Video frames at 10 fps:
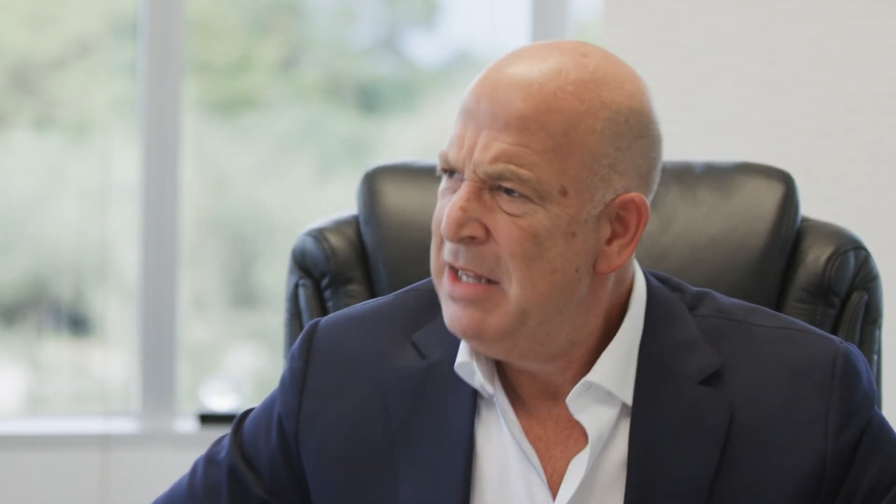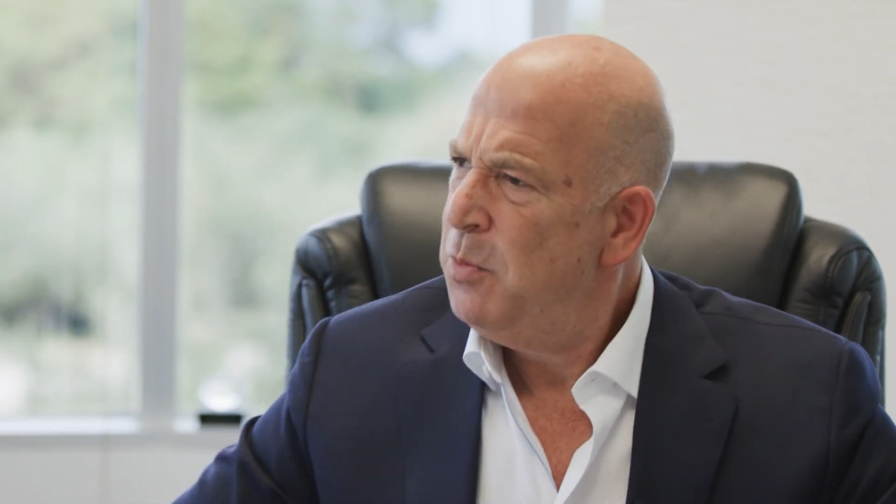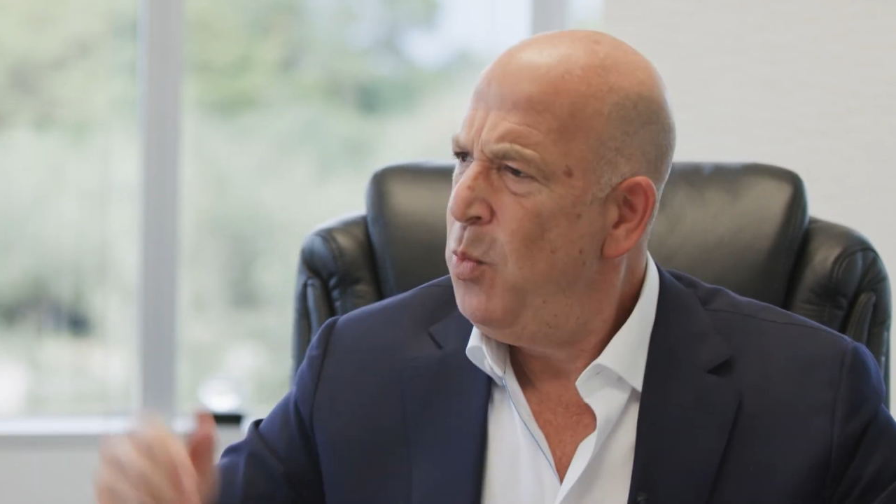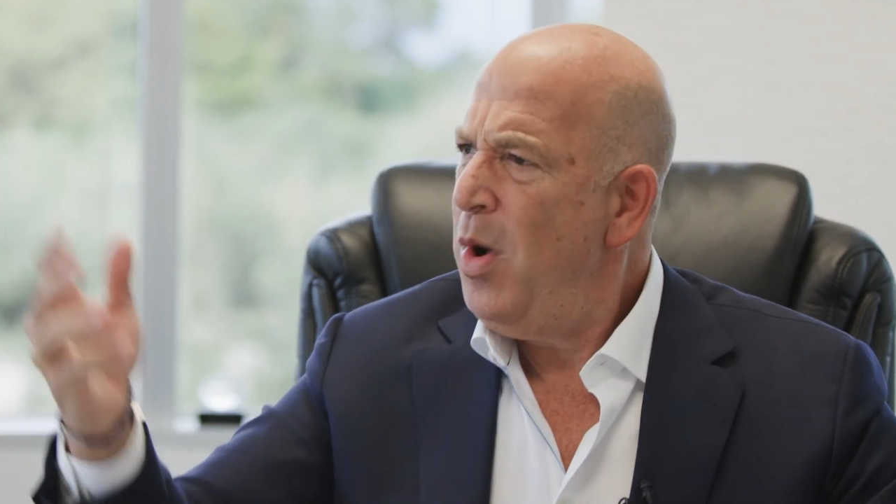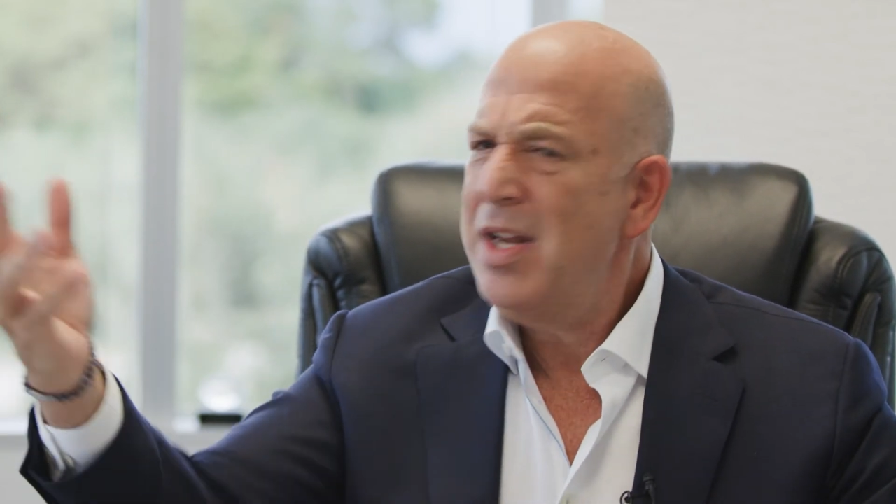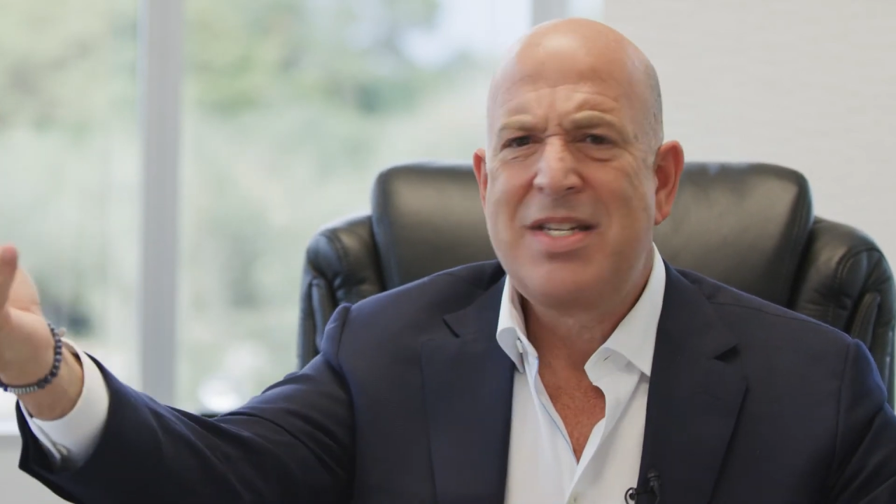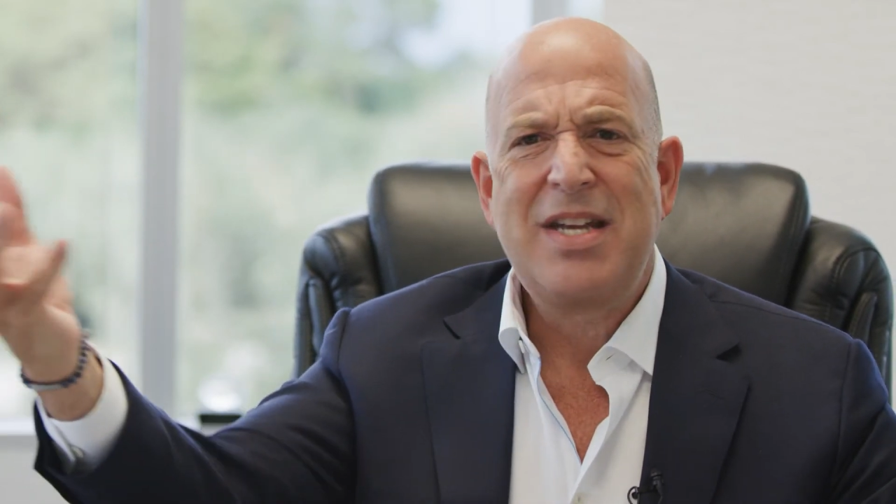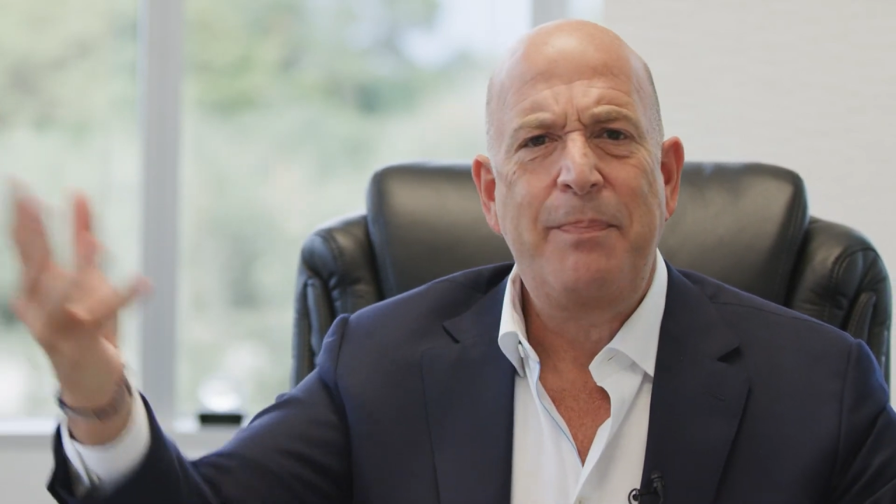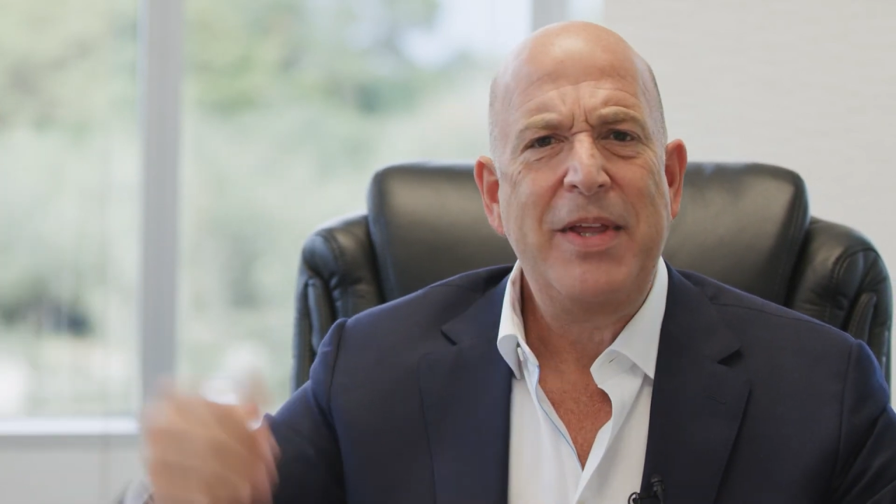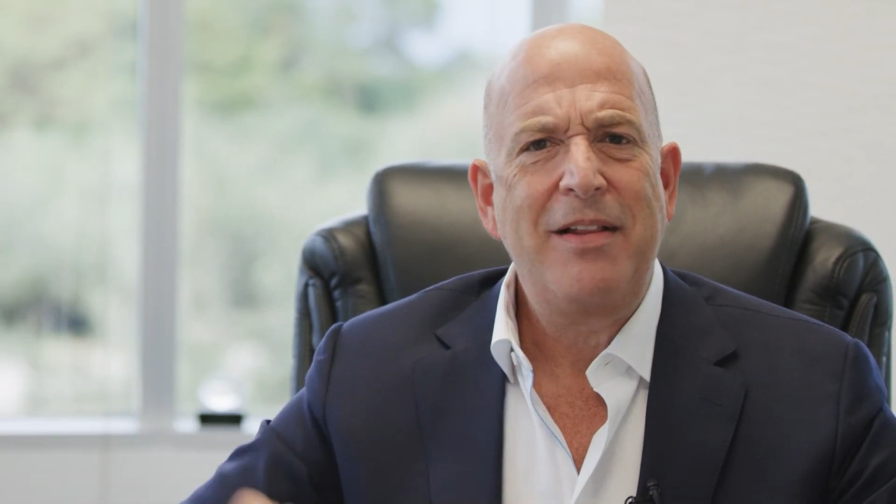"What is
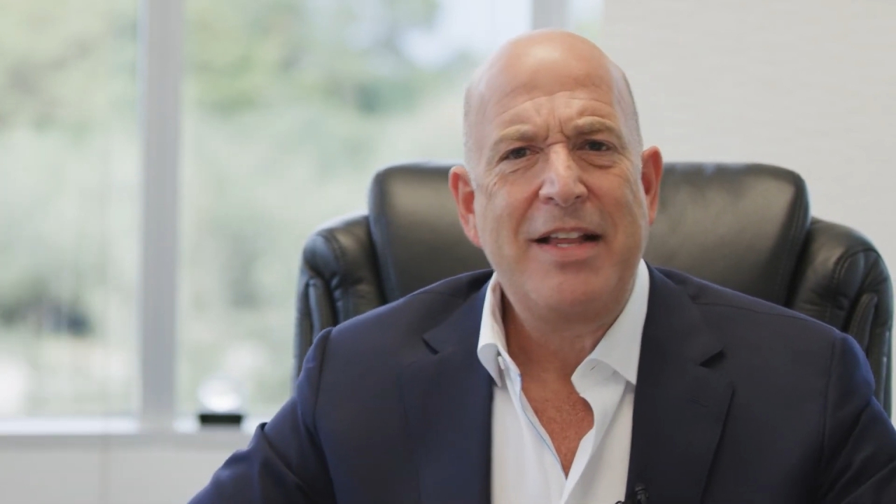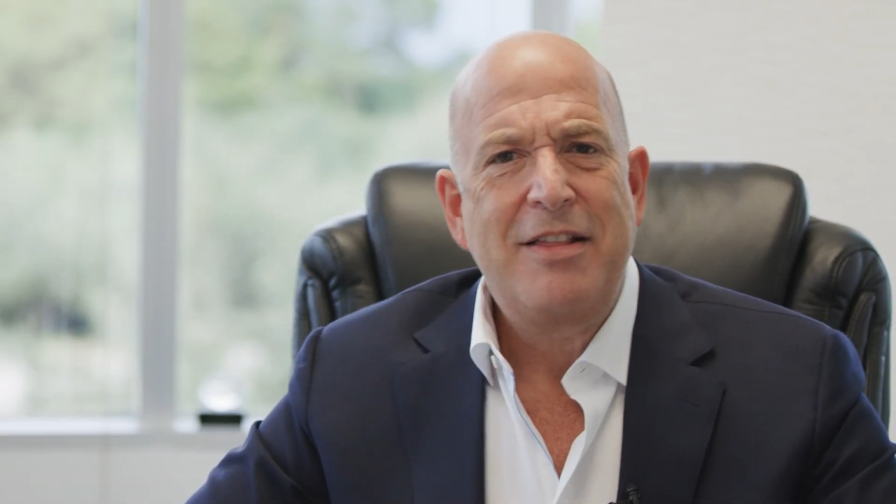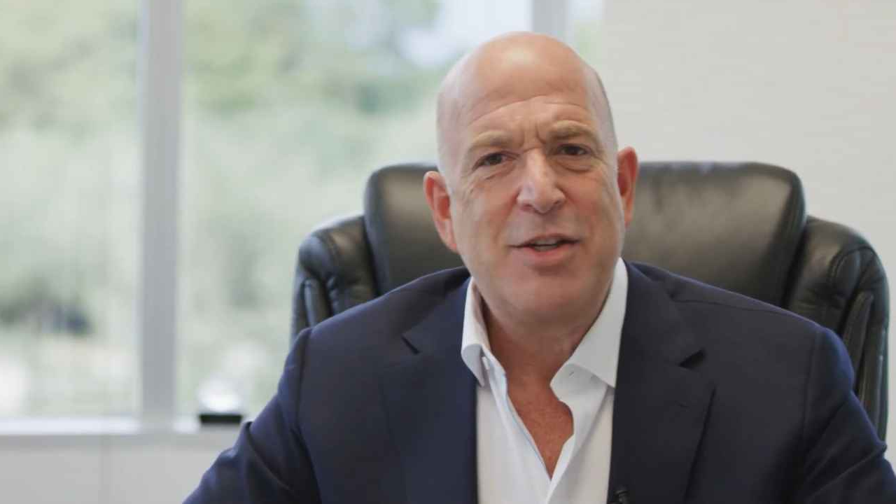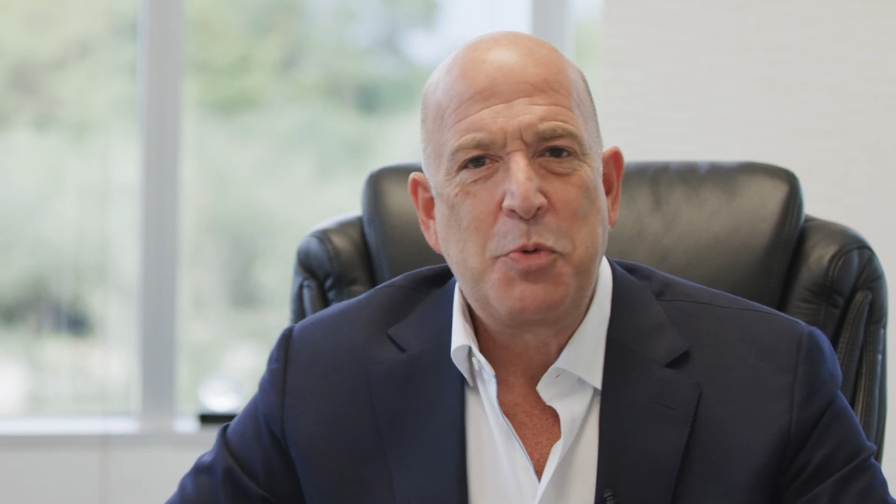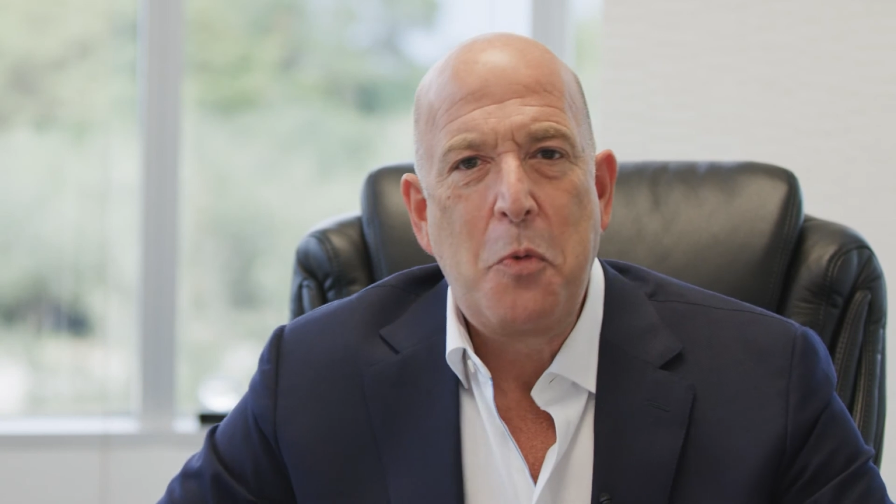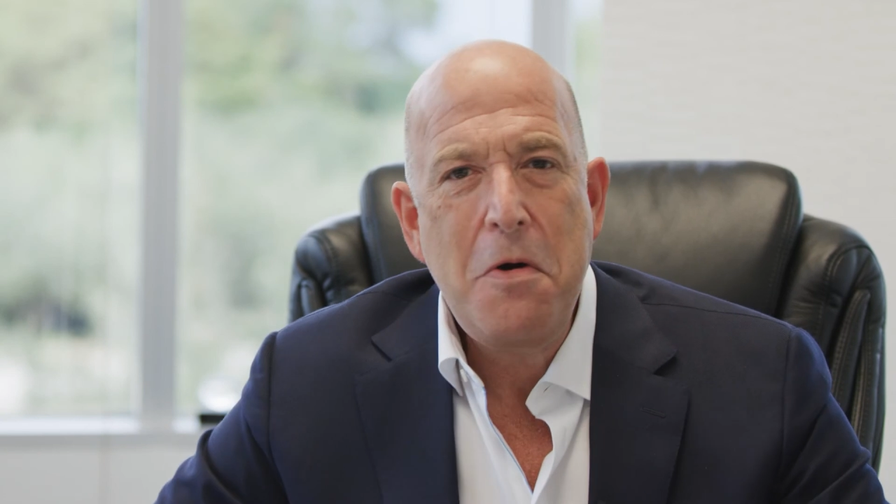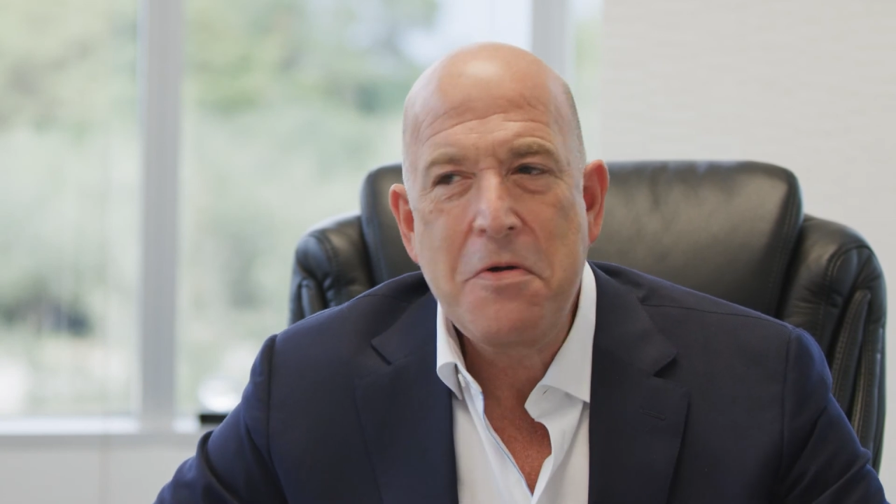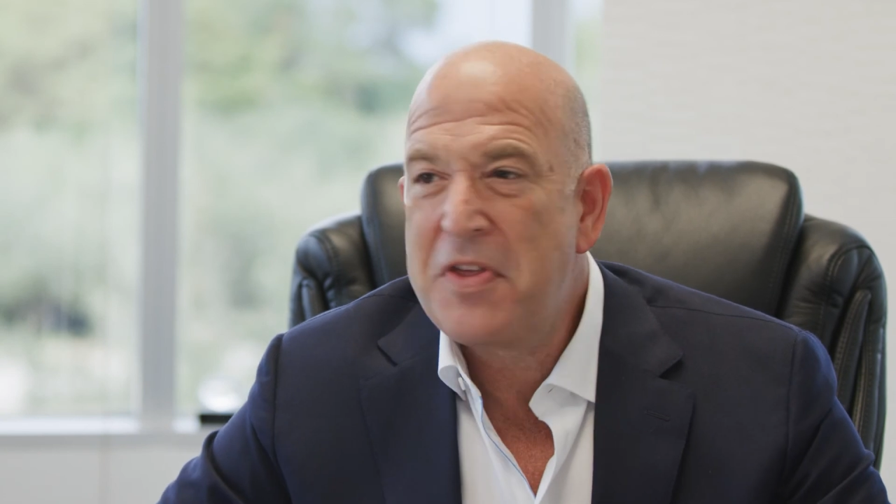something like this worth?"